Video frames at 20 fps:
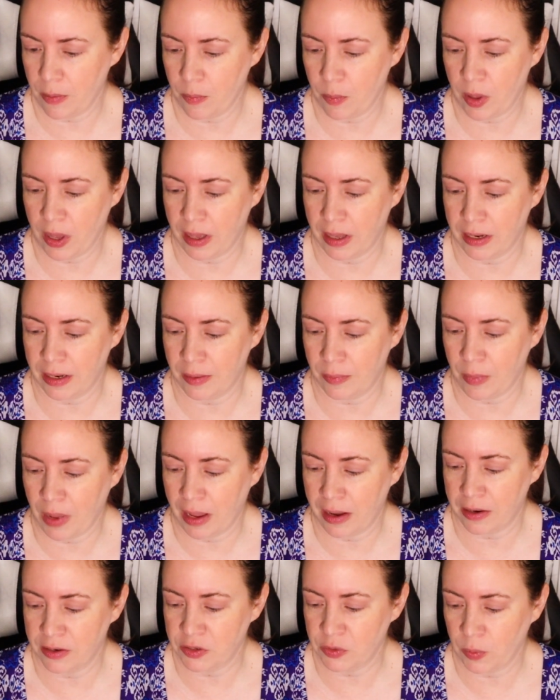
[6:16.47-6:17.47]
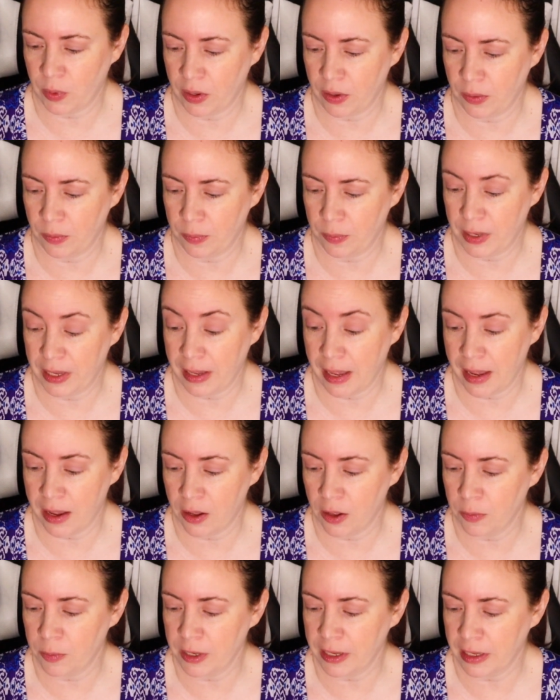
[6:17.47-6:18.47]
but it might as well be
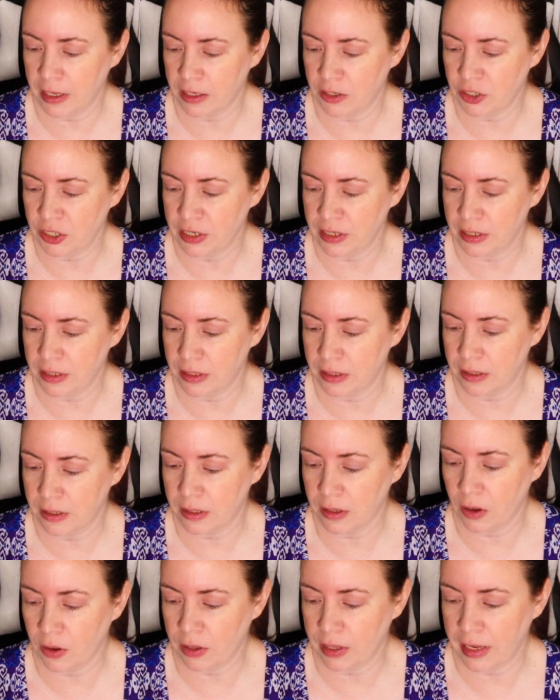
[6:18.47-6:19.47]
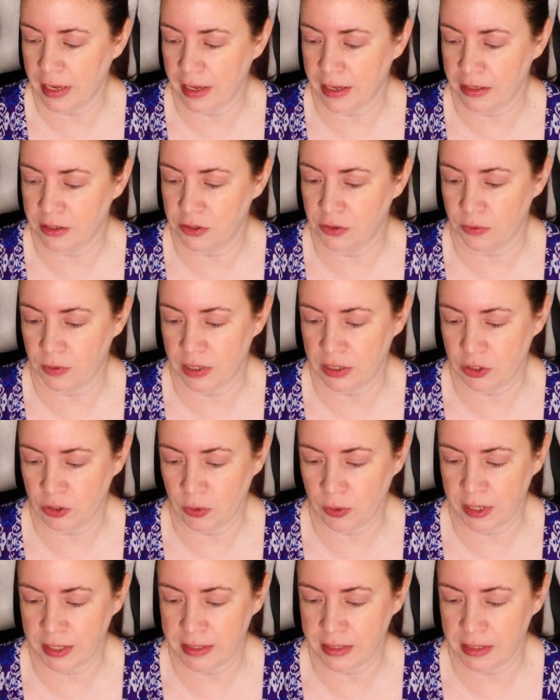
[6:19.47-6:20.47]
hell because she only has three
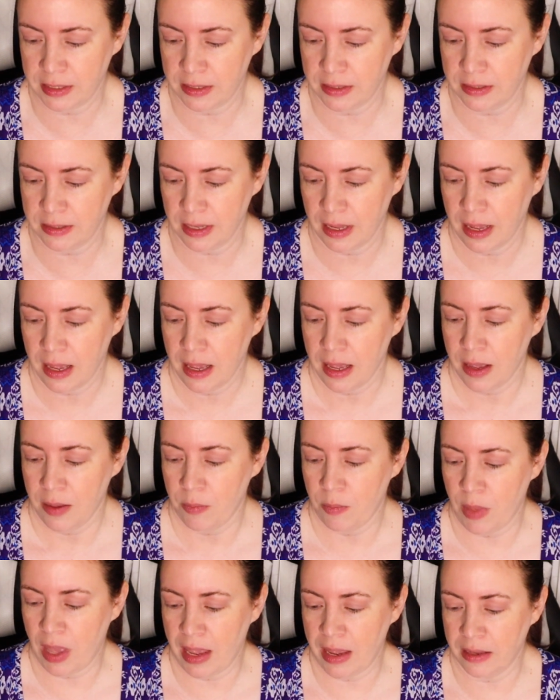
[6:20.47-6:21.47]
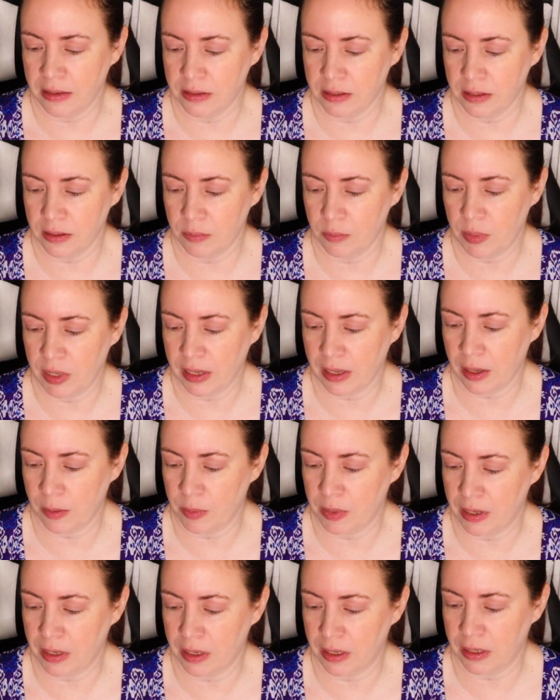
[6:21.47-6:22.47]
choices. Mate,
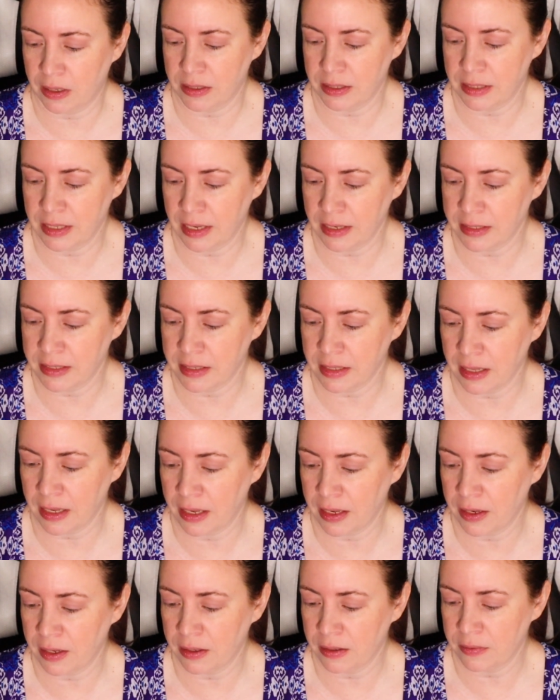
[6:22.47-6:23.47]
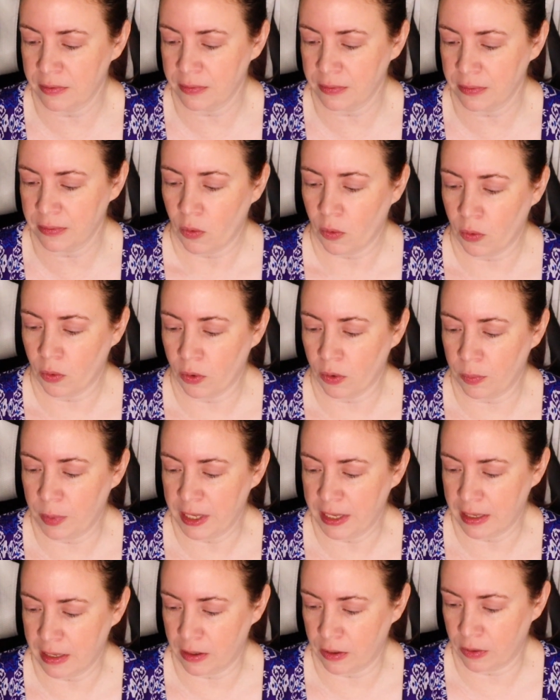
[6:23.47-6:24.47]
become a sex slave, or be
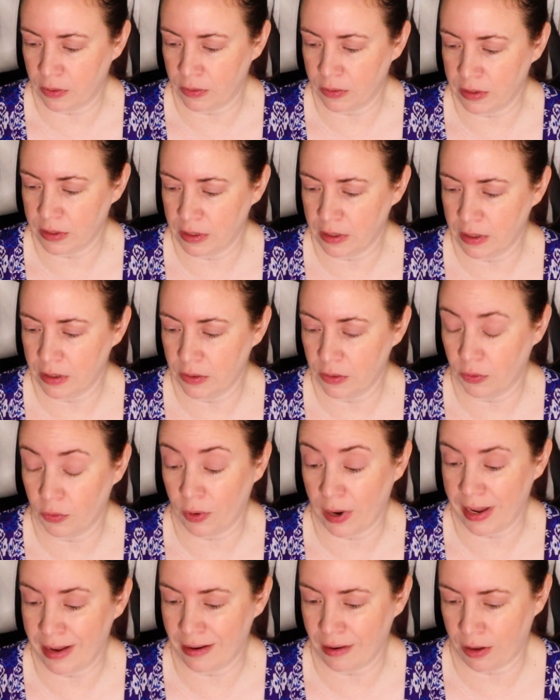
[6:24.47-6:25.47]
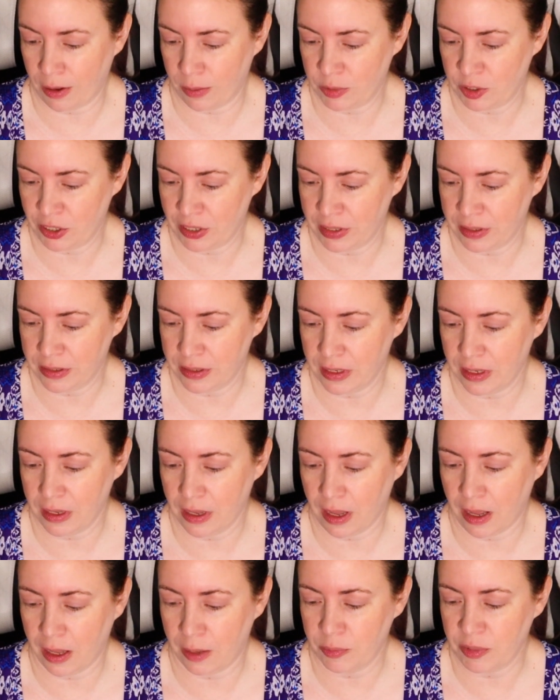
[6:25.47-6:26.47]
killed. Great options.
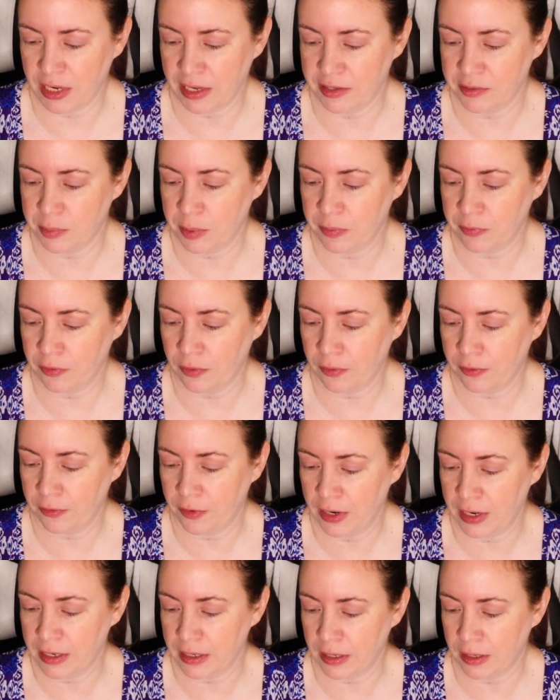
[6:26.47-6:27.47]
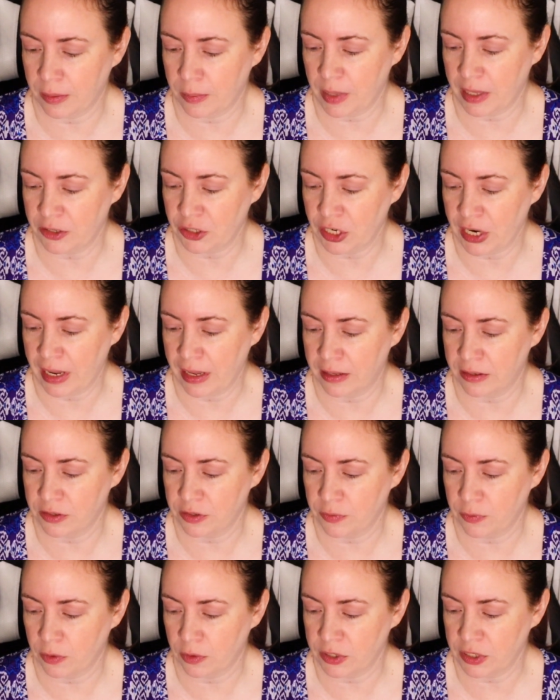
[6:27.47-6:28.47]
Um, desperate for freedom, a
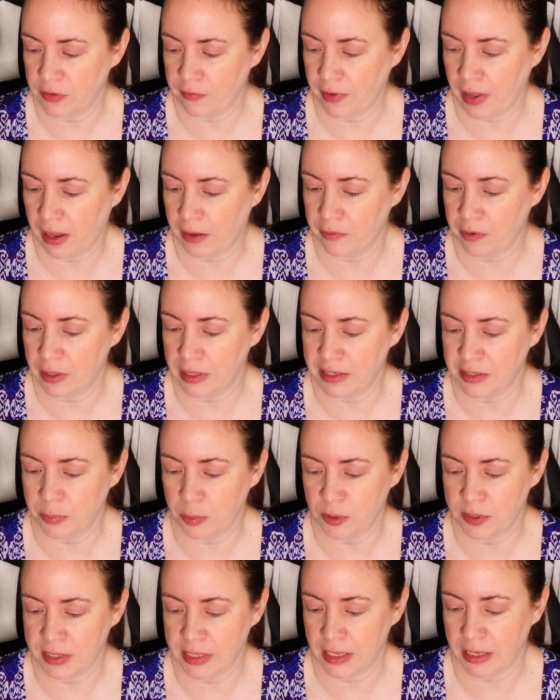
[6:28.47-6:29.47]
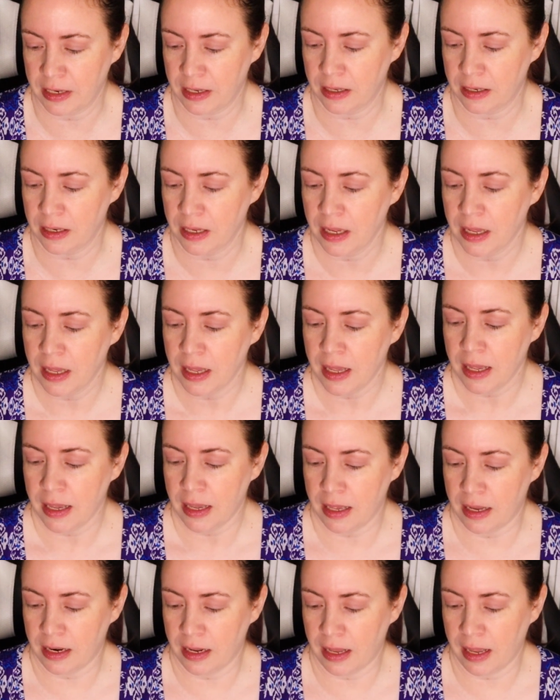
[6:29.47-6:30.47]
chance for survival is presented
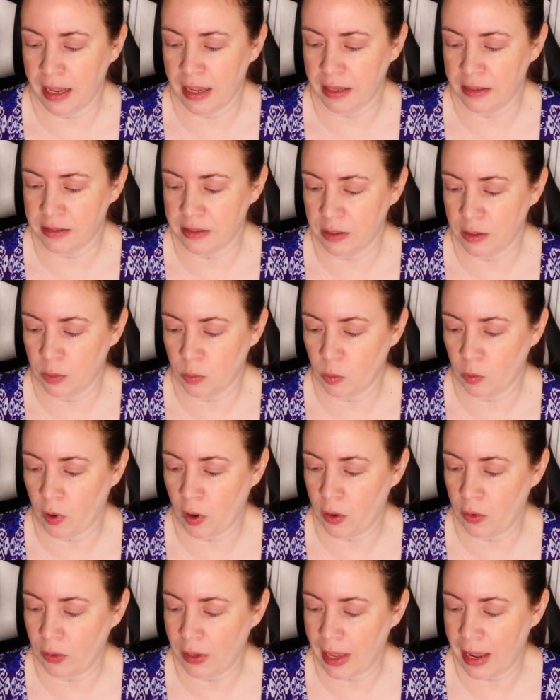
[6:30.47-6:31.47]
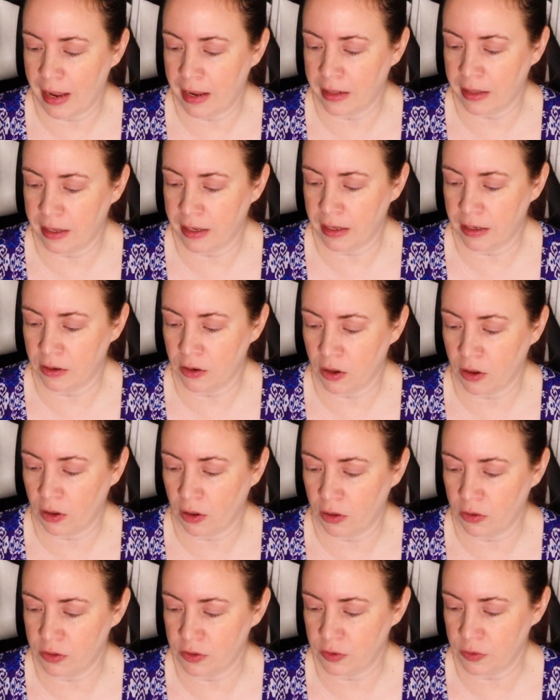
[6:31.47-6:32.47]
in a handsome rogue alien
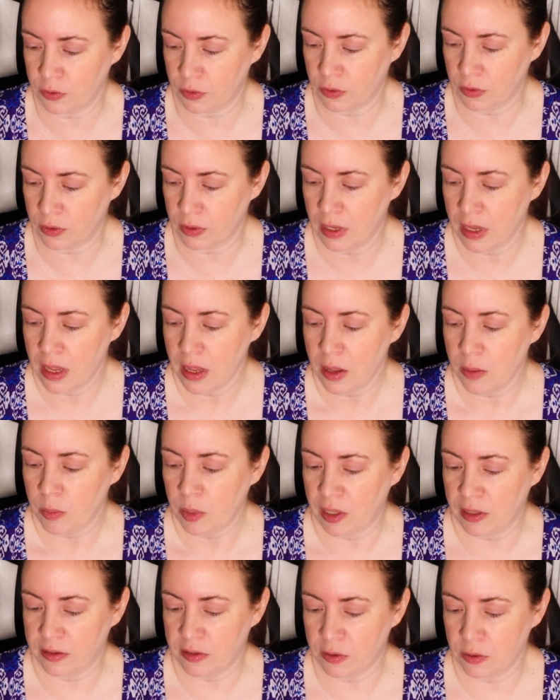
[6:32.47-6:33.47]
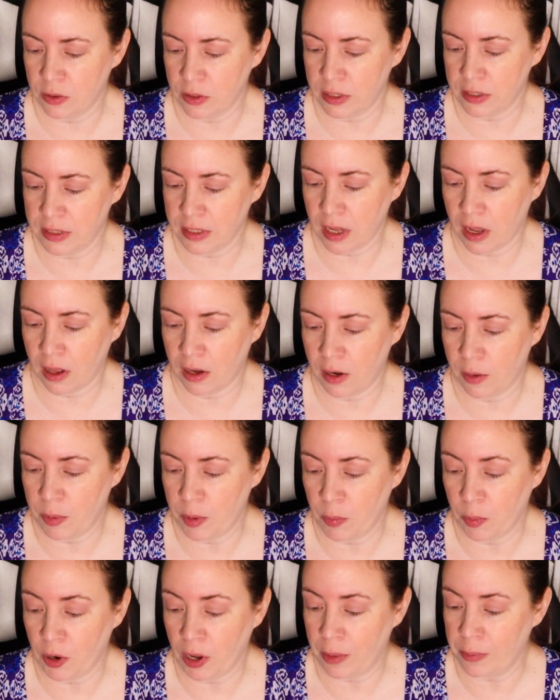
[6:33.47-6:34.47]
called Zoll. But Zoll is caught up
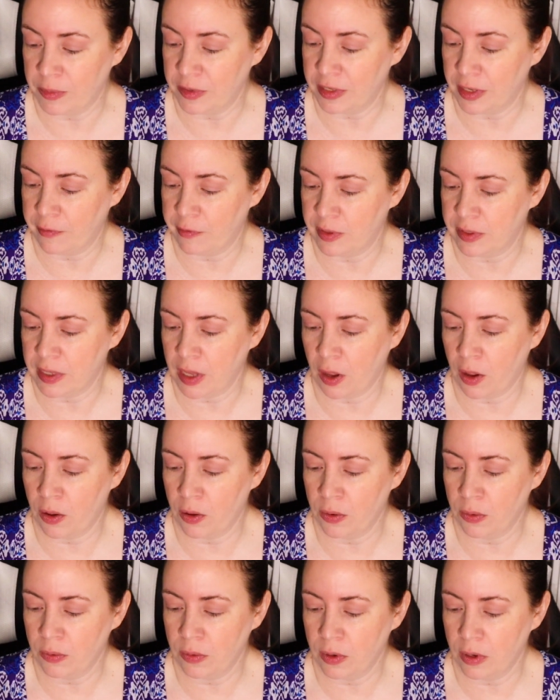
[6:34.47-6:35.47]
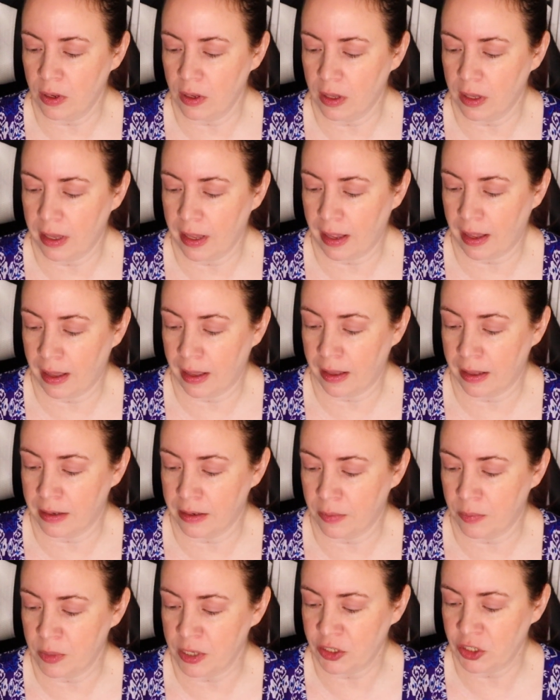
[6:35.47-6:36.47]
in problems of his own and
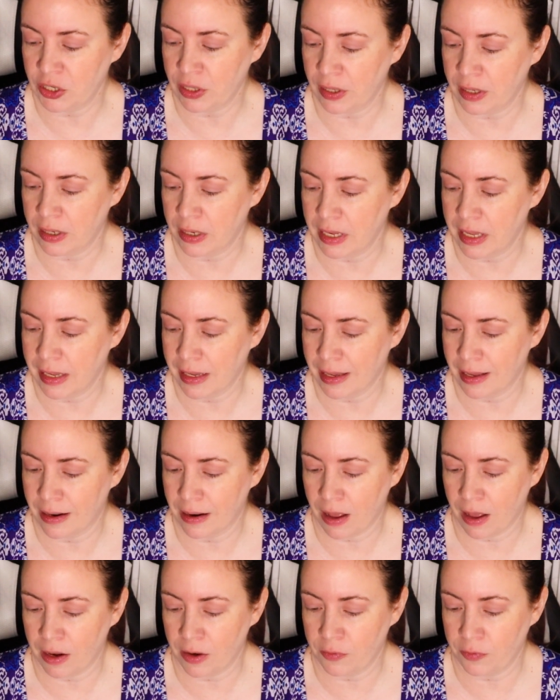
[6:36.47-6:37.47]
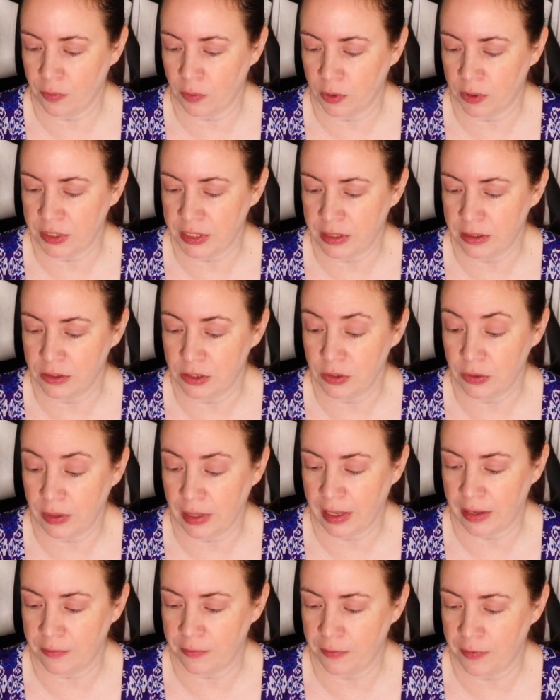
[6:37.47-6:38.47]
a mission he cannot afford to
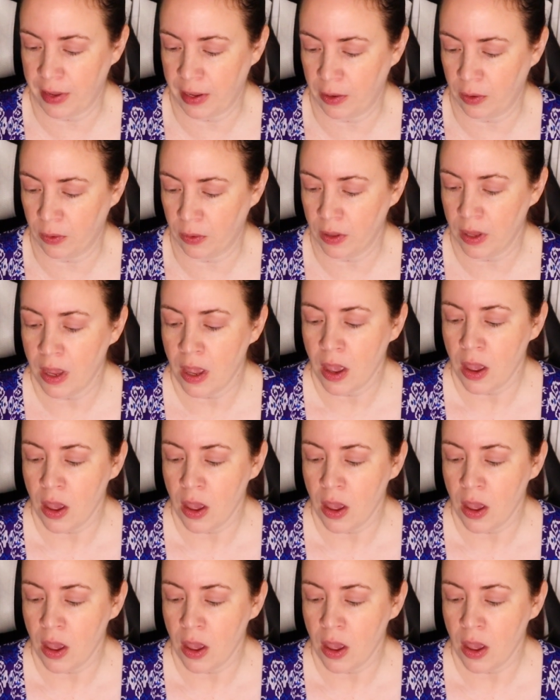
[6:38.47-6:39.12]
let fail.